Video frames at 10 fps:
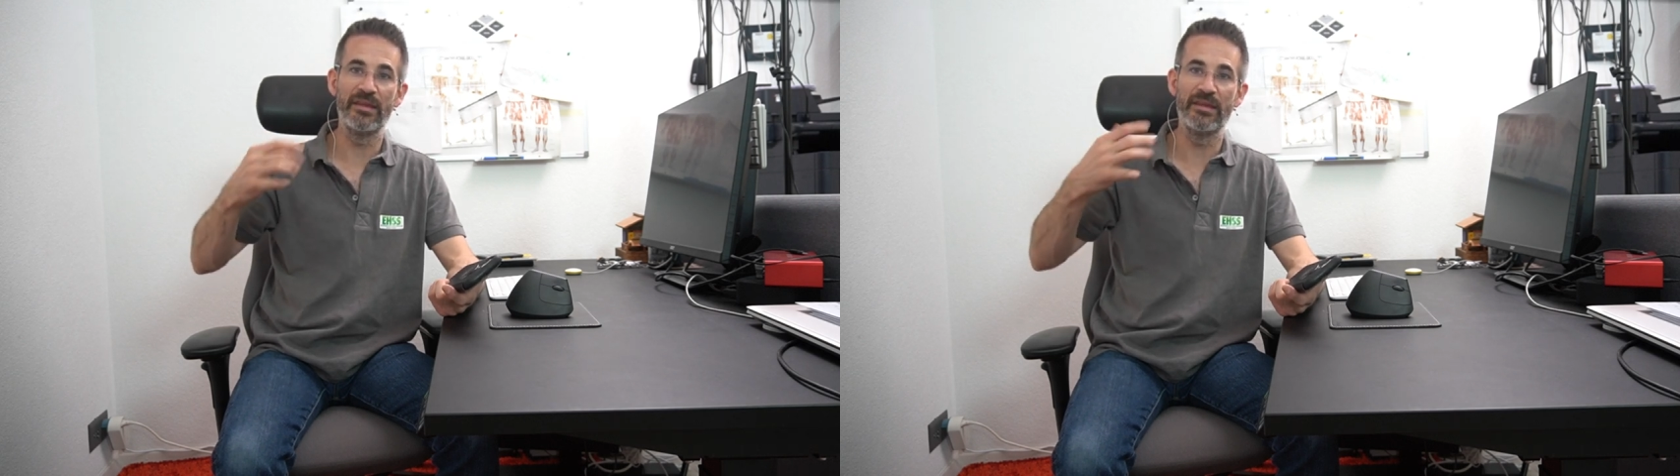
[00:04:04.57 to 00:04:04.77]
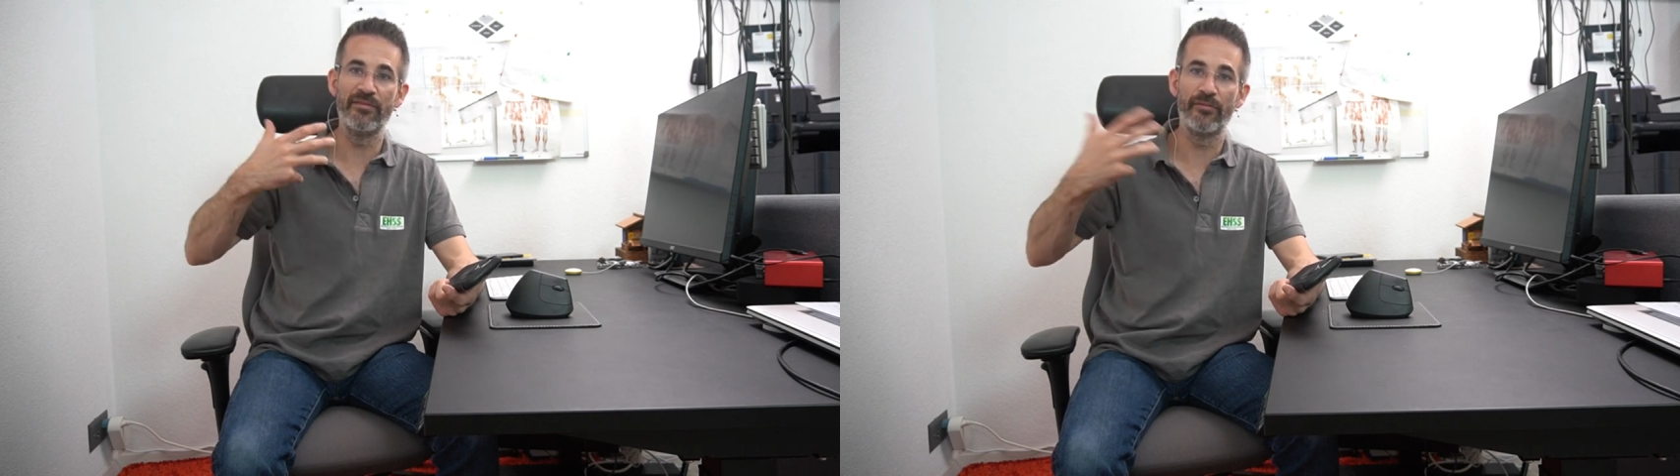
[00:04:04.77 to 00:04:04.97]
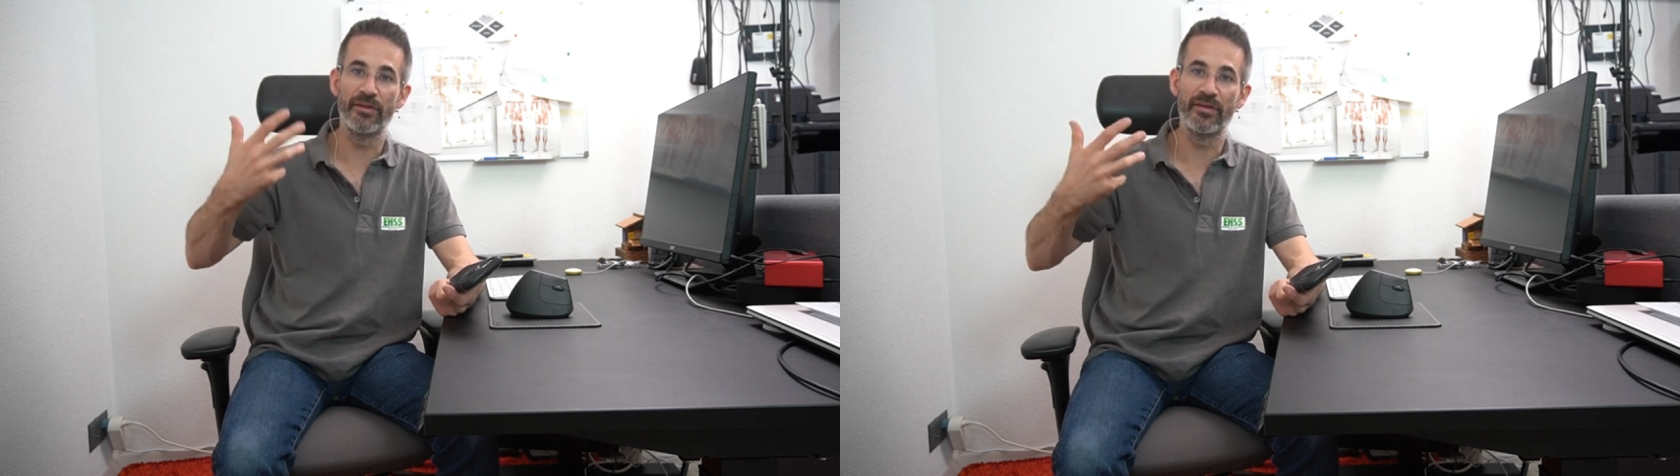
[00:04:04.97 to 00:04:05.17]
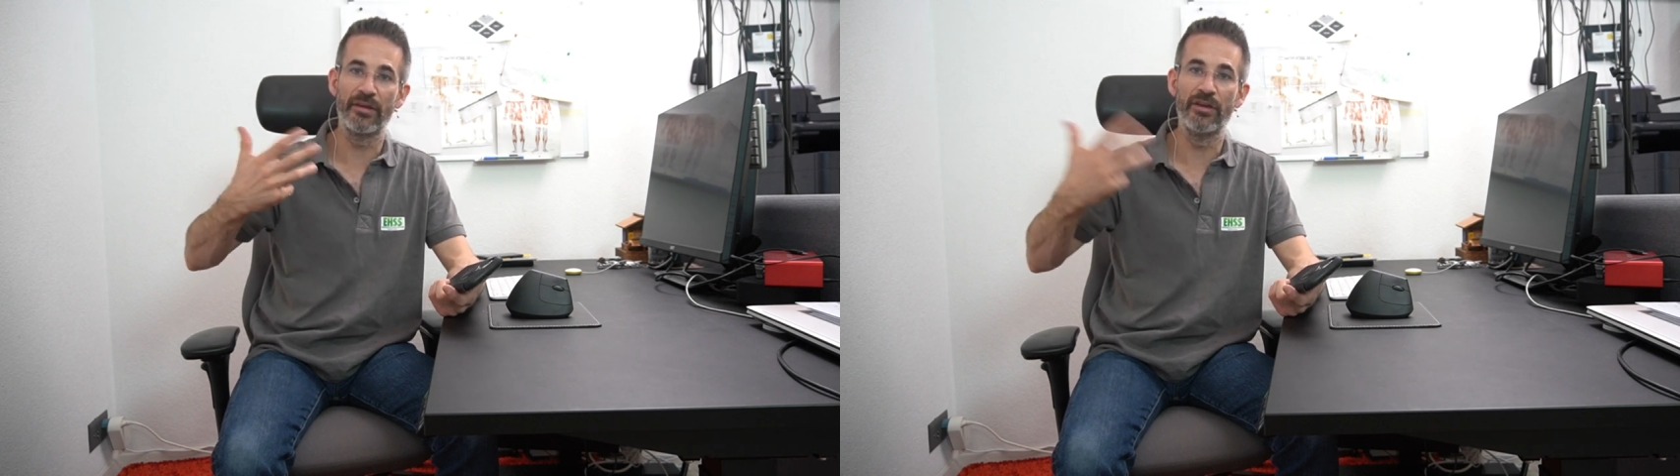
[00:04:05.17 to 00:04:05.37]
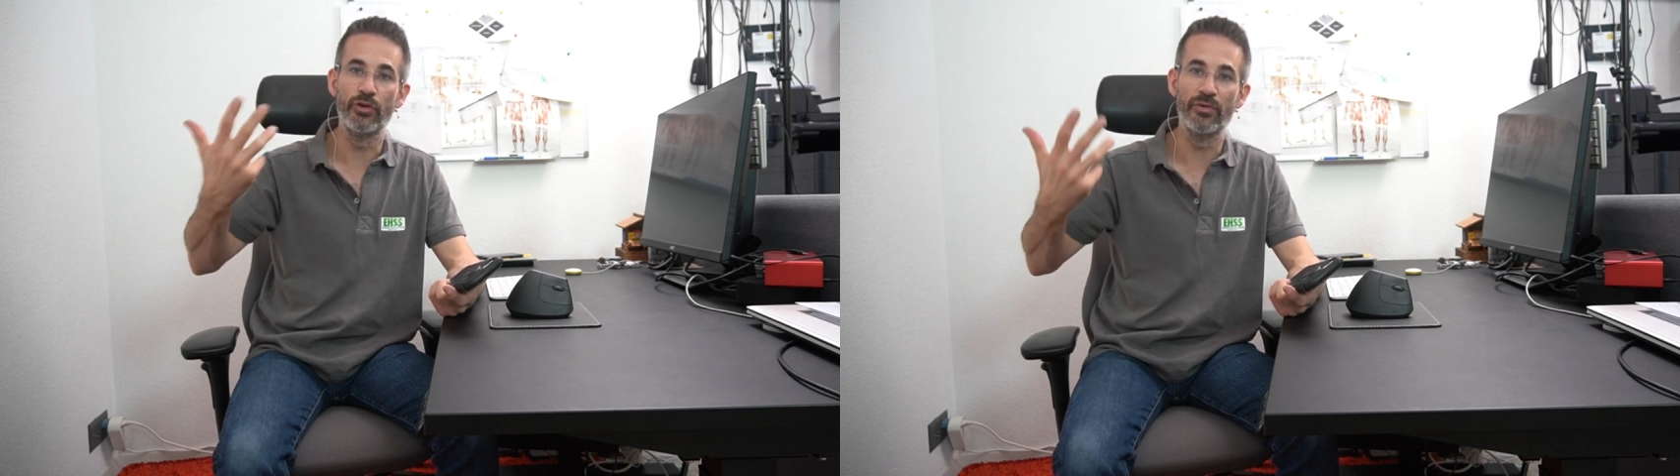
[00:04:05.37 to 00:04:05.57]
different
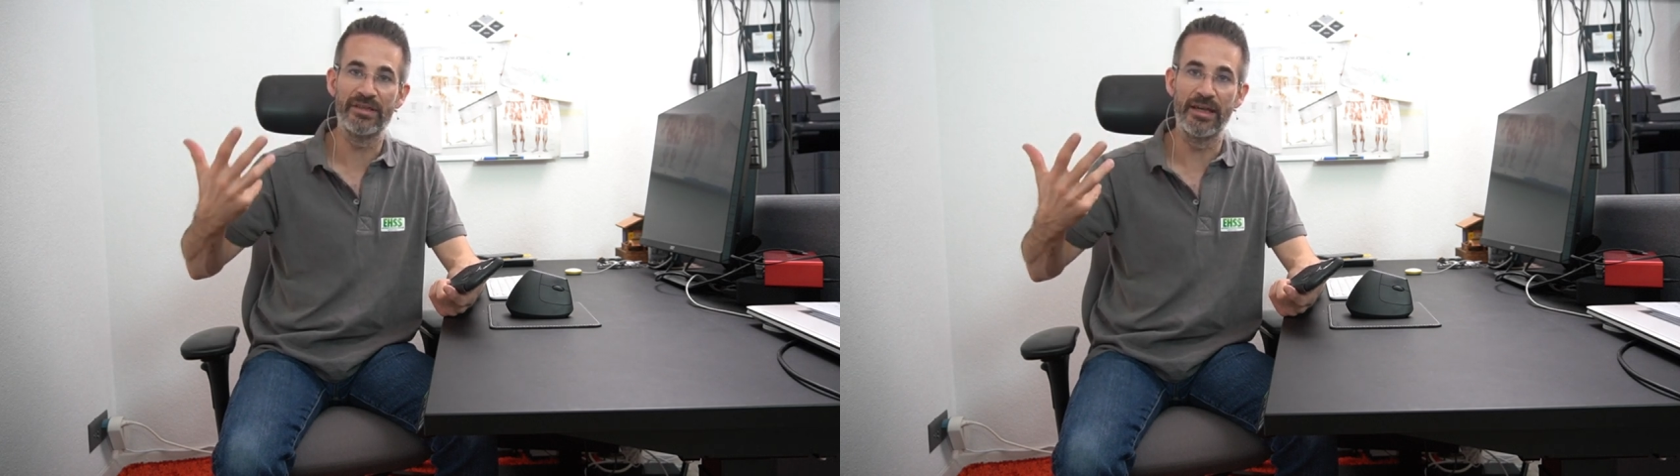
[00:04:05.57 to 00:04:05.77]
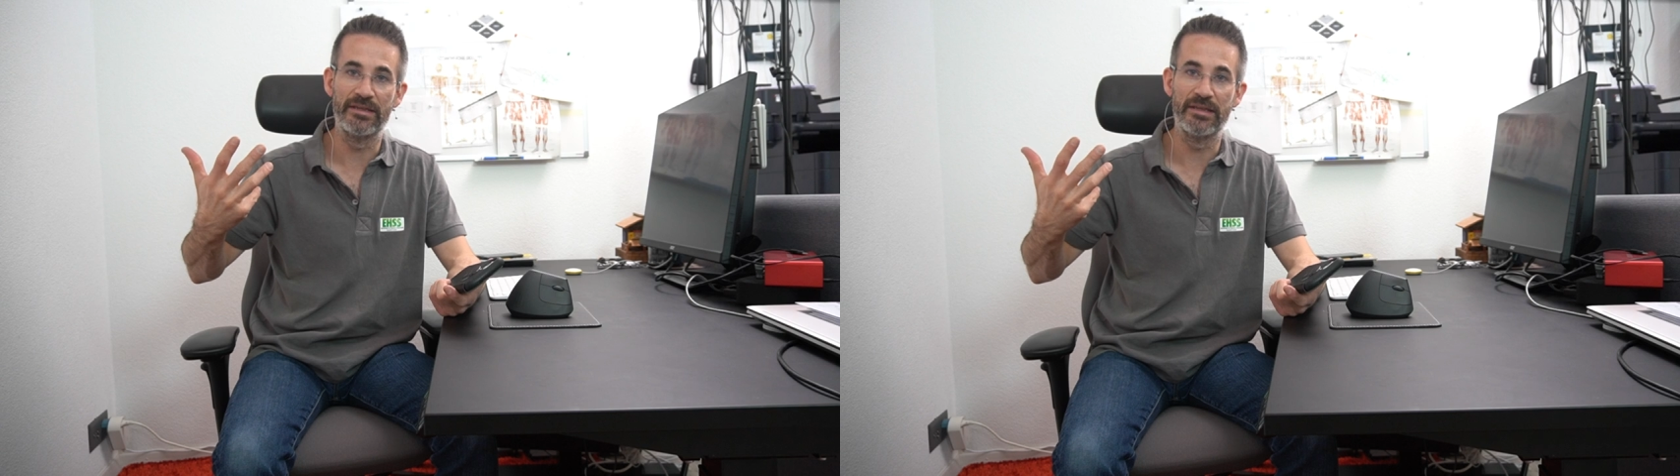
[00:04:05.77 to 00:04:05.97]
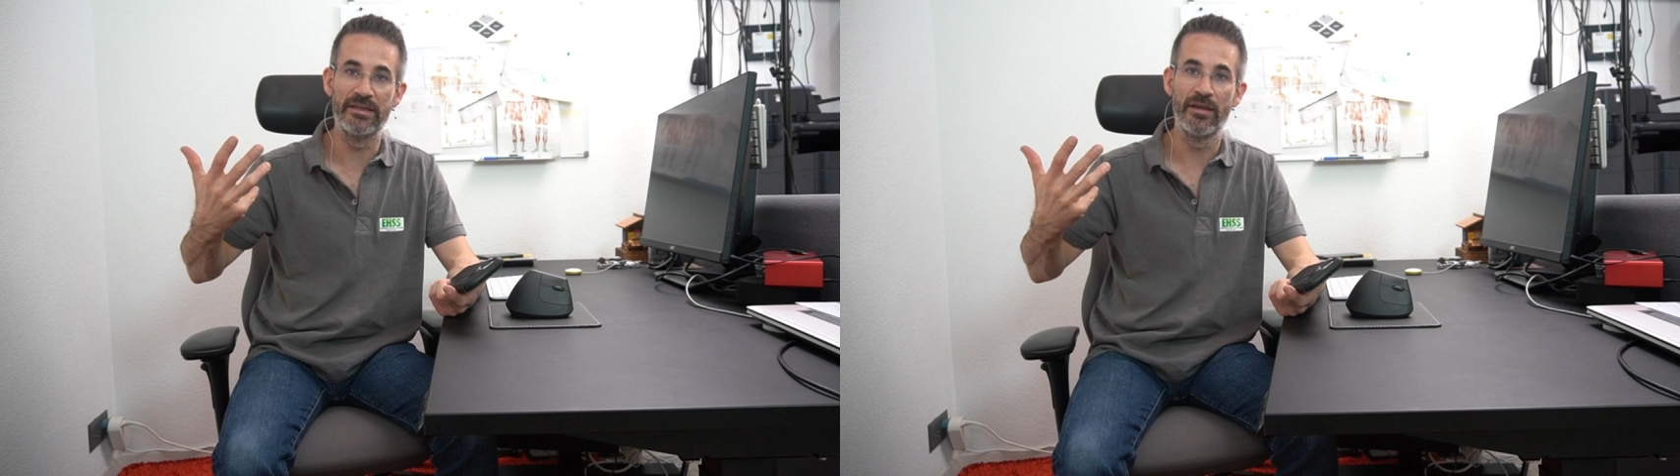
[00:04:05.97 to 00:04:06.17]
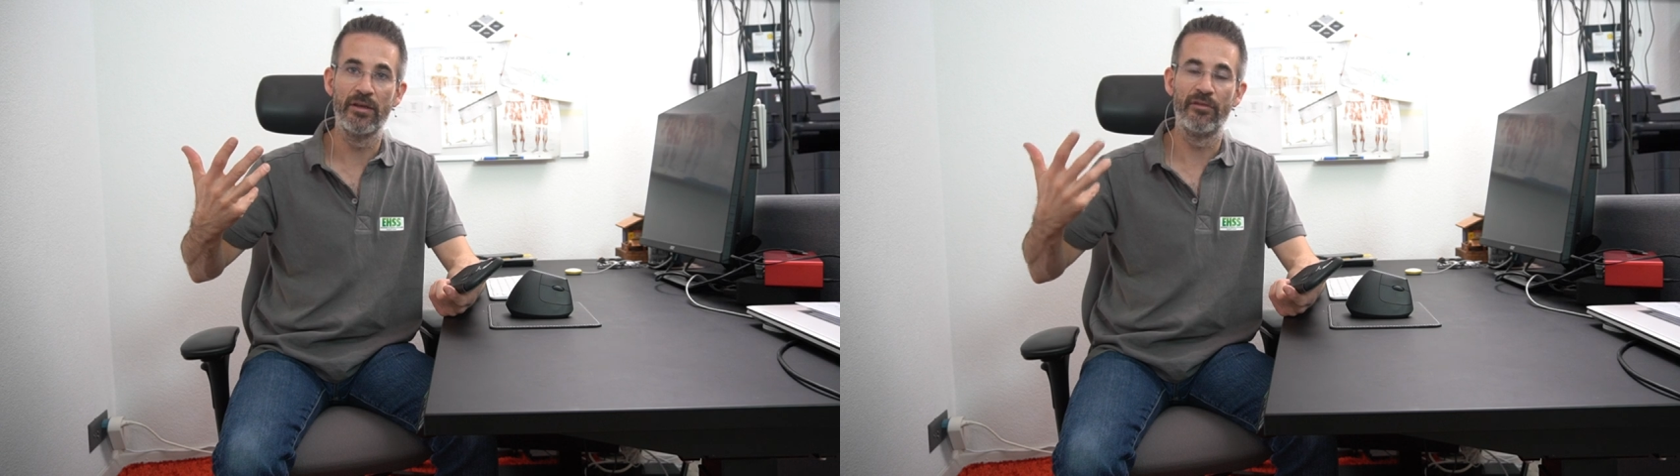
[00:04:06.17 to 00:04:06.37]
use cases